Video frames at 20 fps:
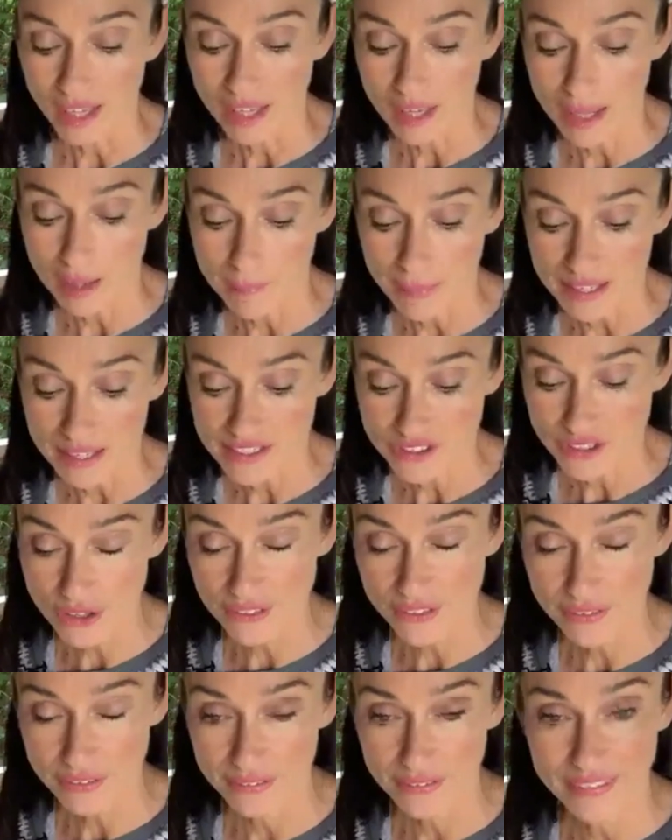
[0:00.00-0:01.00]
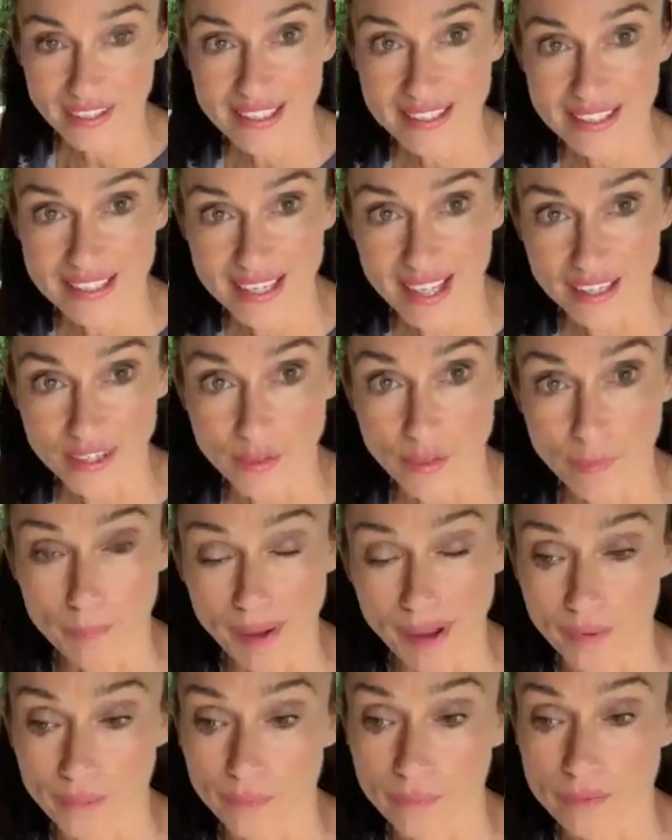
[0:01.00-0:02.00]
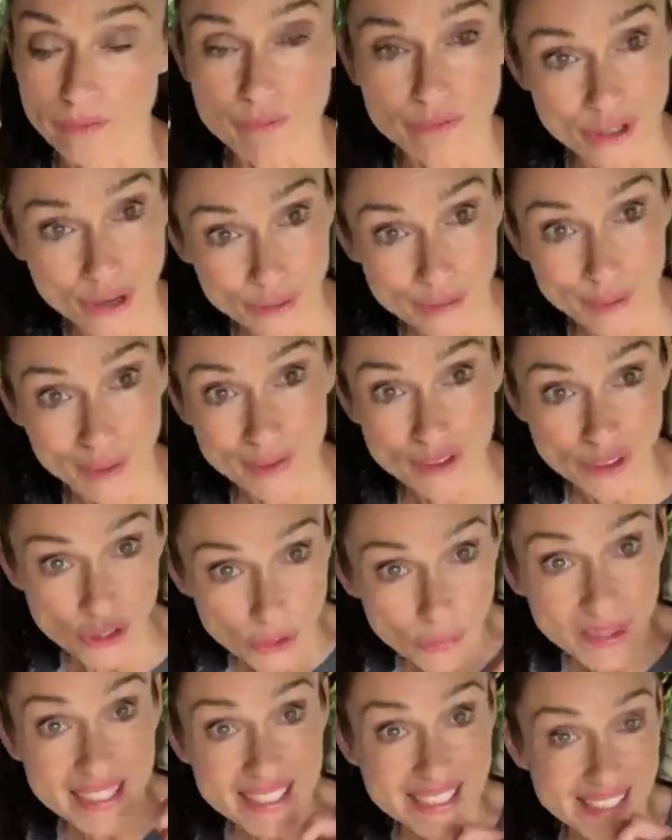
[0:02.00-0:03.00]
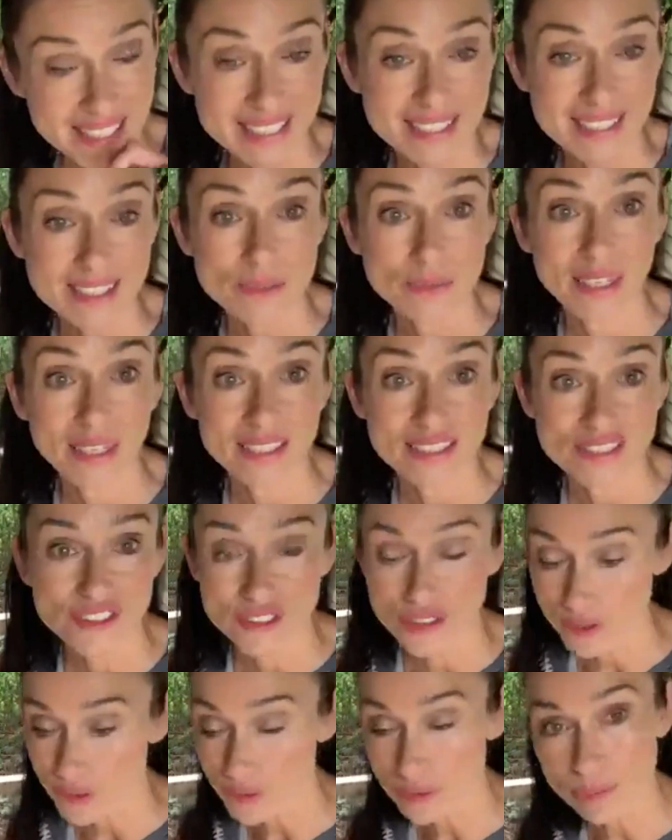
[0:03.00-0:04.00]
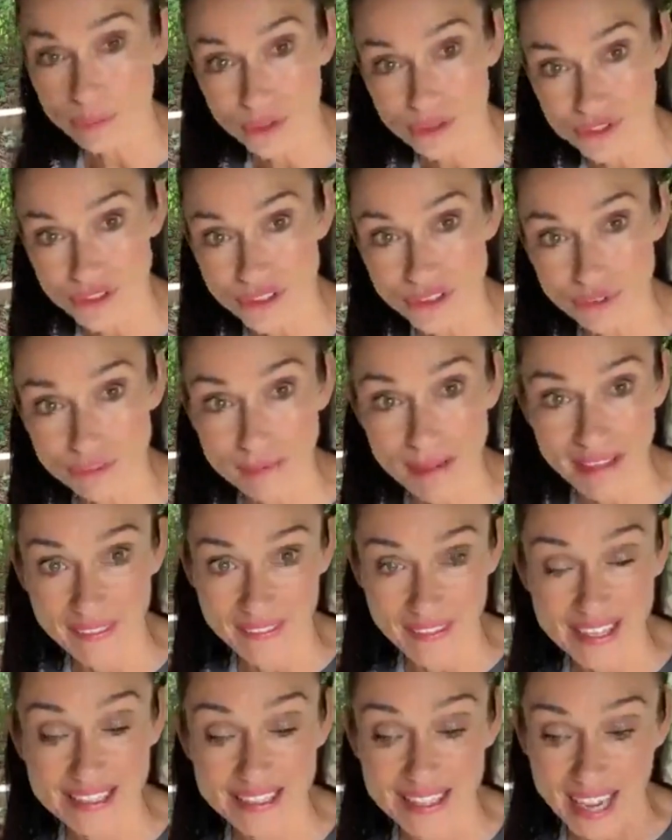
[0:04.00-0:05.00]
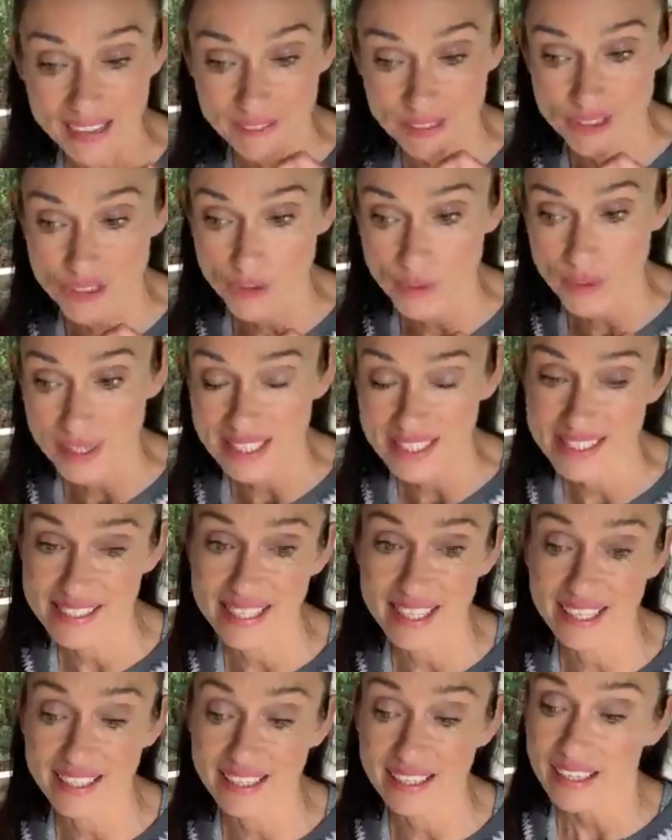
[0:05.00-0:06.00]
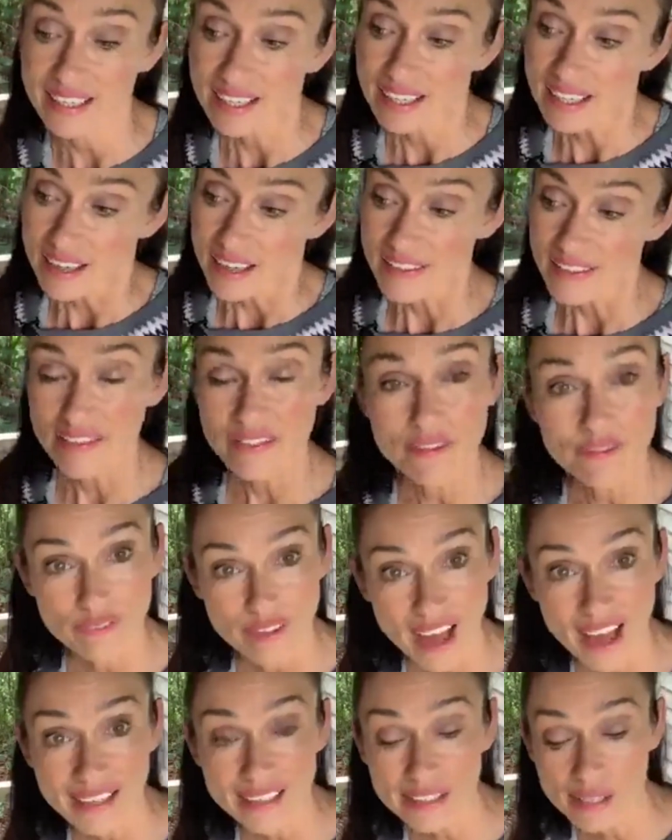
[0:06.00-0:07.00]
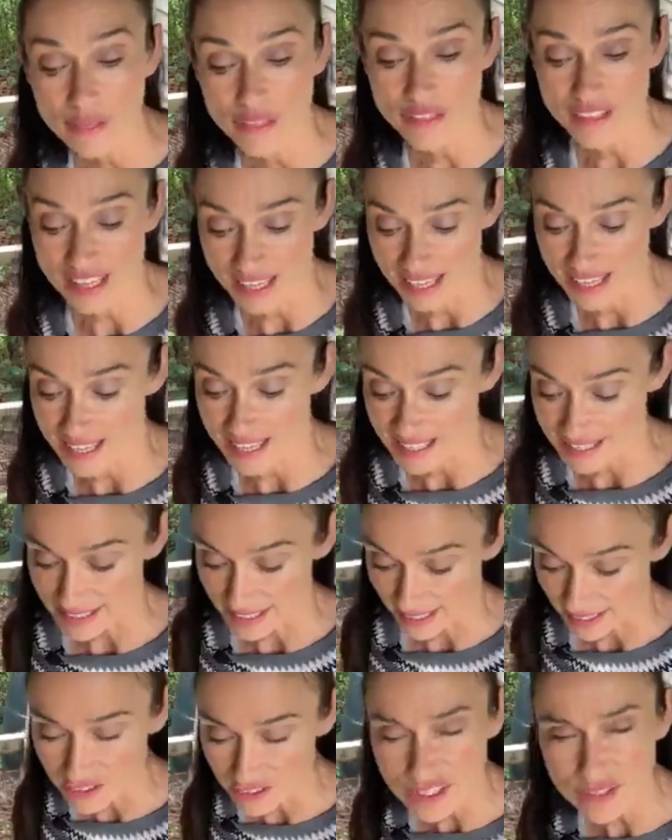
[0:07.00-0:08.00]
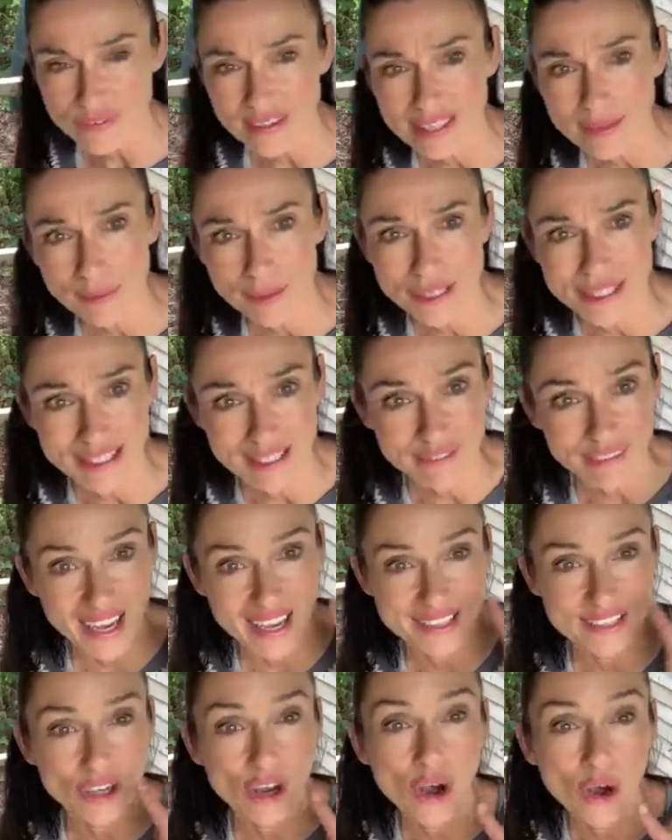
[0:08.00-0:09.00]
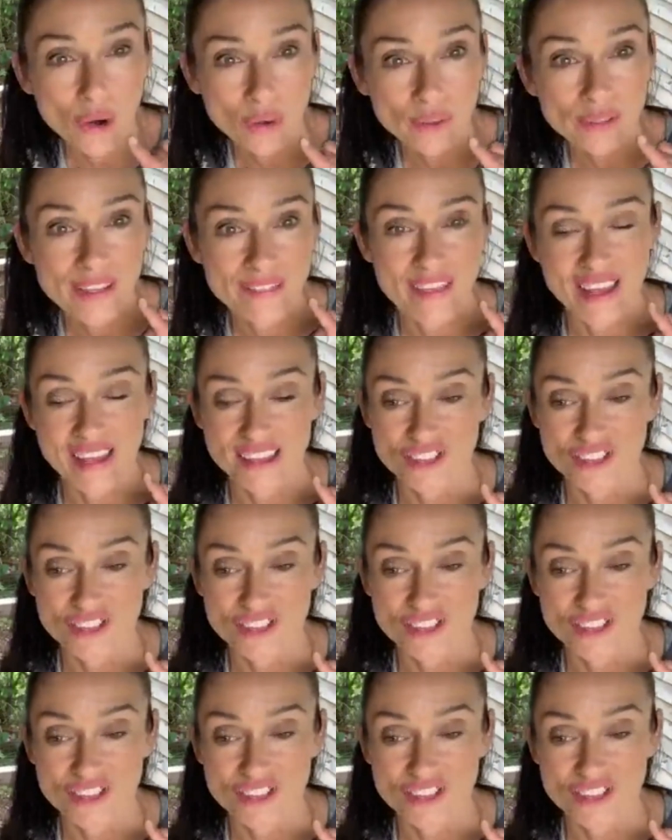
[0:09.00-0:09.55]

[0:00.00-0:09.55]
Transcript: So the other thing to tell you about, we've talked about chewing sticks as well as your toothbrush, so you could make this and have a chewing stick. And then the final thing is, I don't know if anybody's ever had a hole in